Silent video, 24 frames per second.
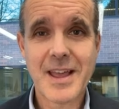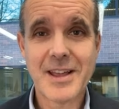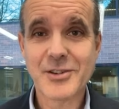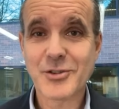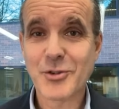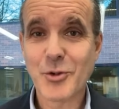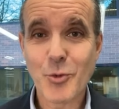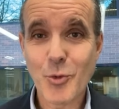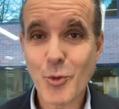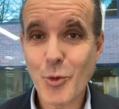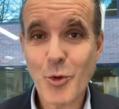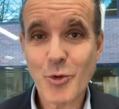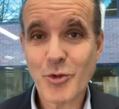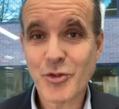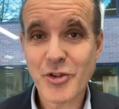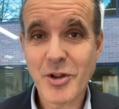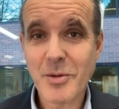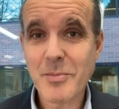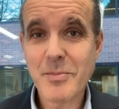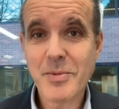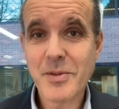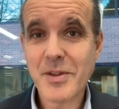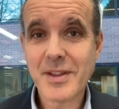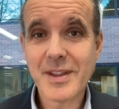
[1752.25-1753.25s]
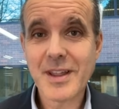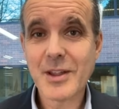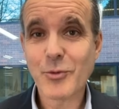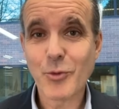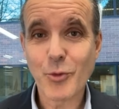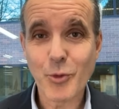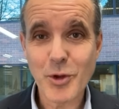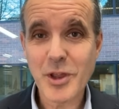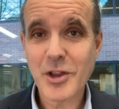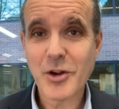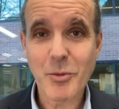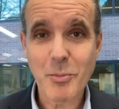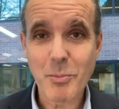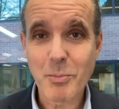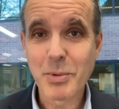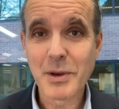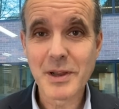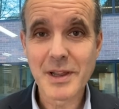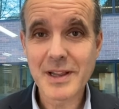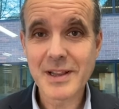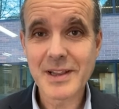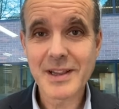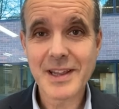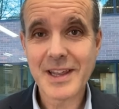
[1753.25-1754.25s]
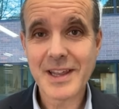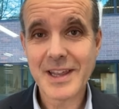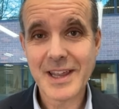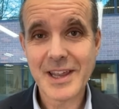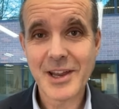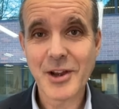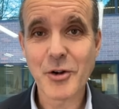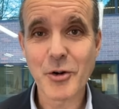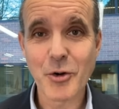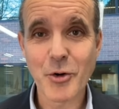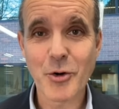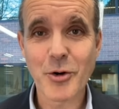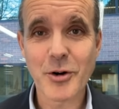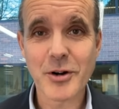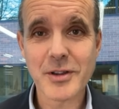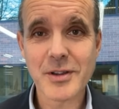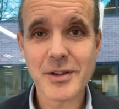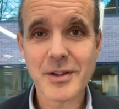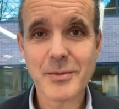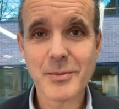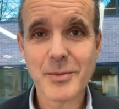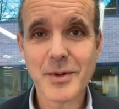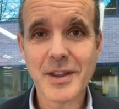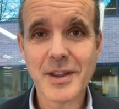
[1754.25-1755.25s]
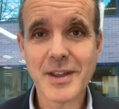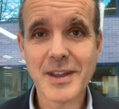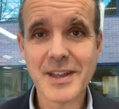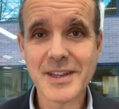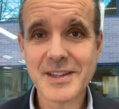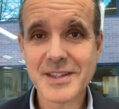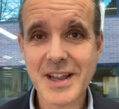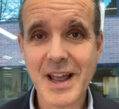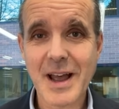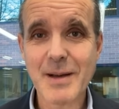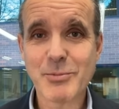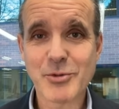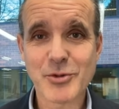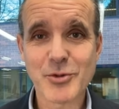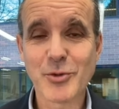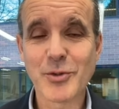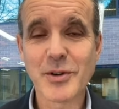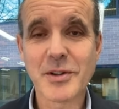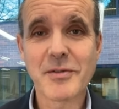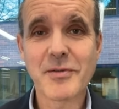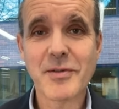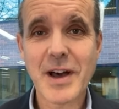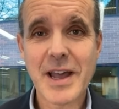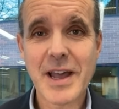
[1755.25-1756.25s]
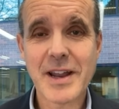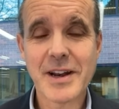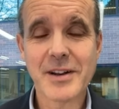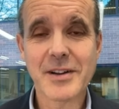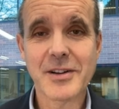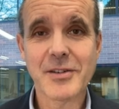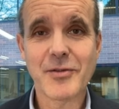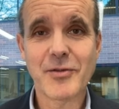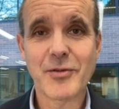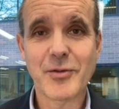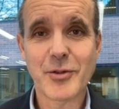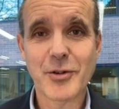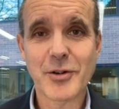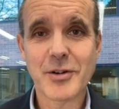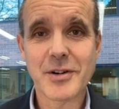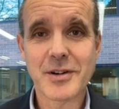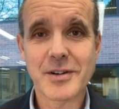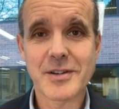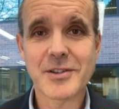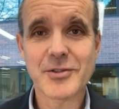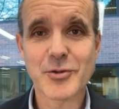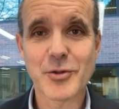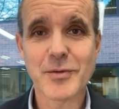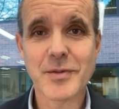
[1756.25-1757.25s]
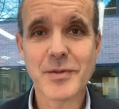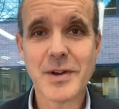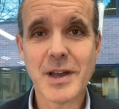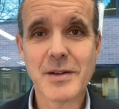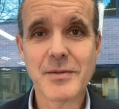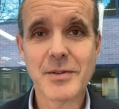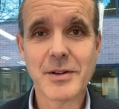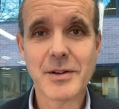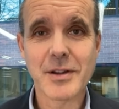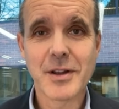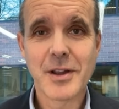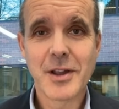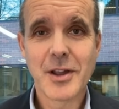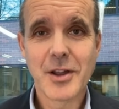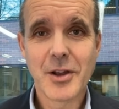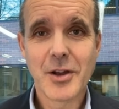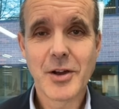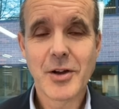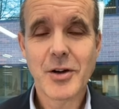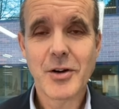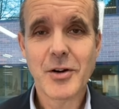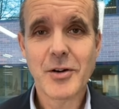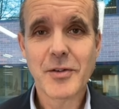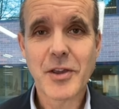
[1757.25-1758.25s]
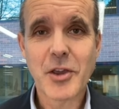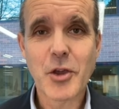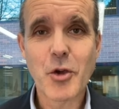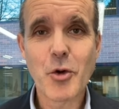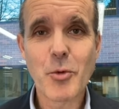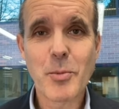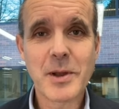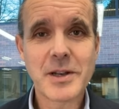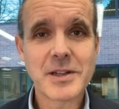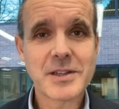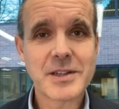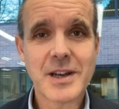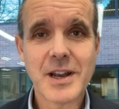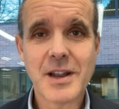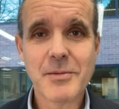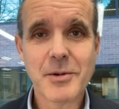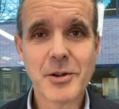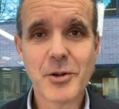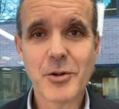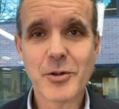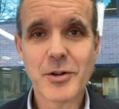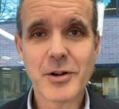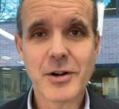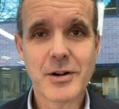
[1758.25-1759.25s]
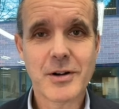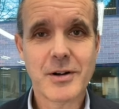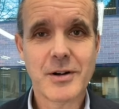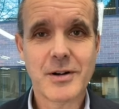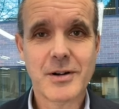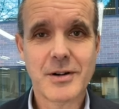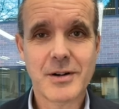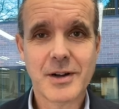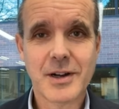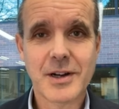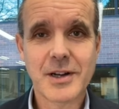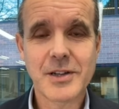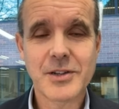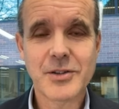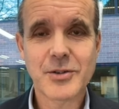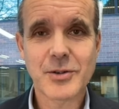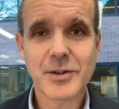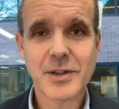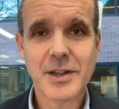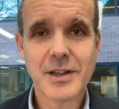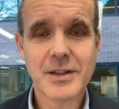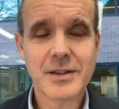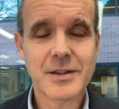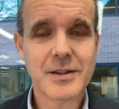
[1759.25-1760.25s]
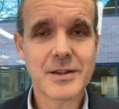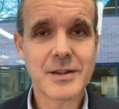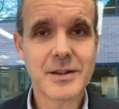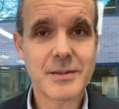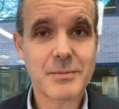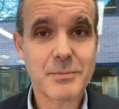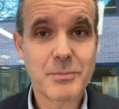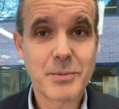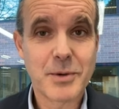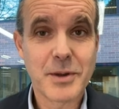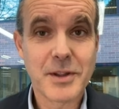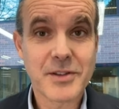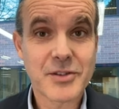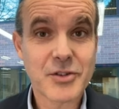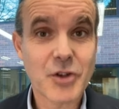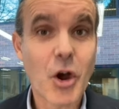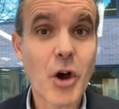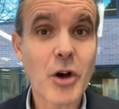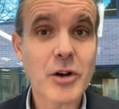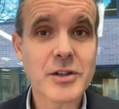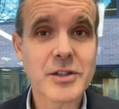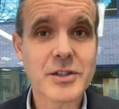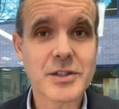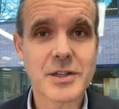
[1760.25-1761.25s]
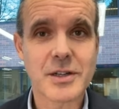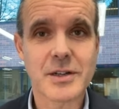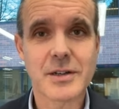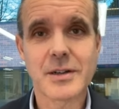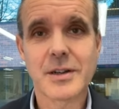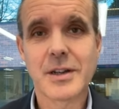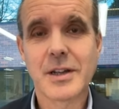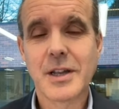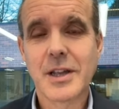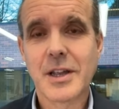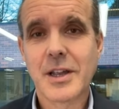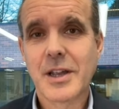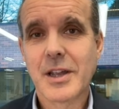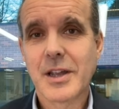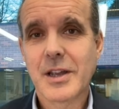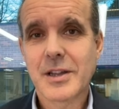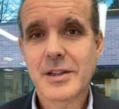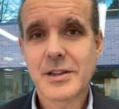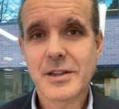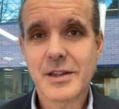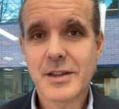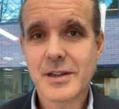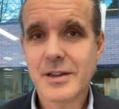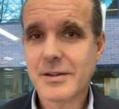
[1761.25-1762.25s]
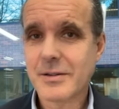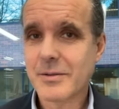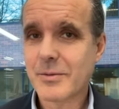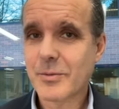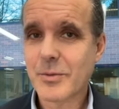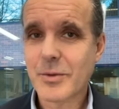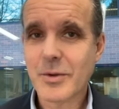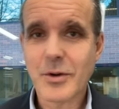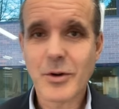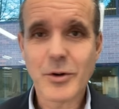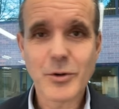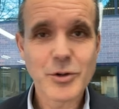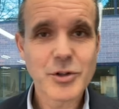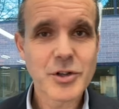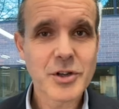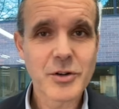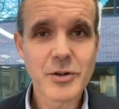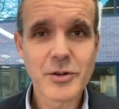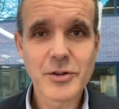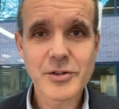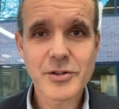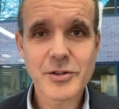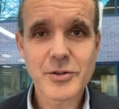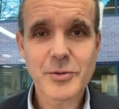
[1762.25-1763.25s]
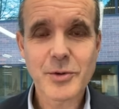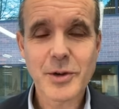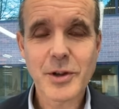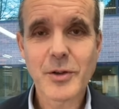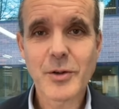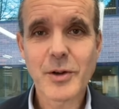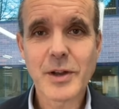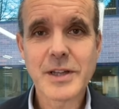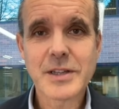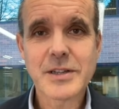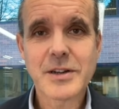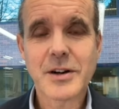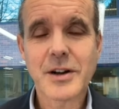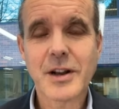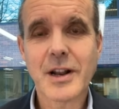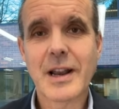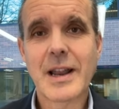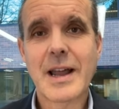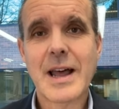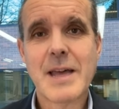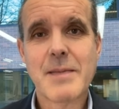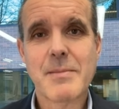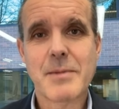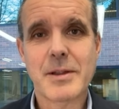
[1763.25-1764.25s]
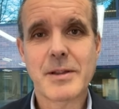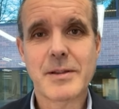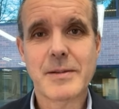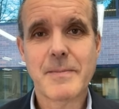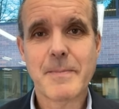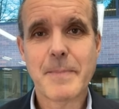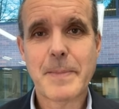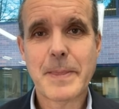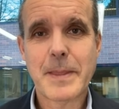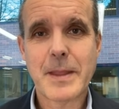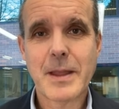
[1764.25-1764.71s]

So something that we completely ignored is absolutely vital for the survival of humans and every other creature that breathes oxygen. The ocean also regulates our climate.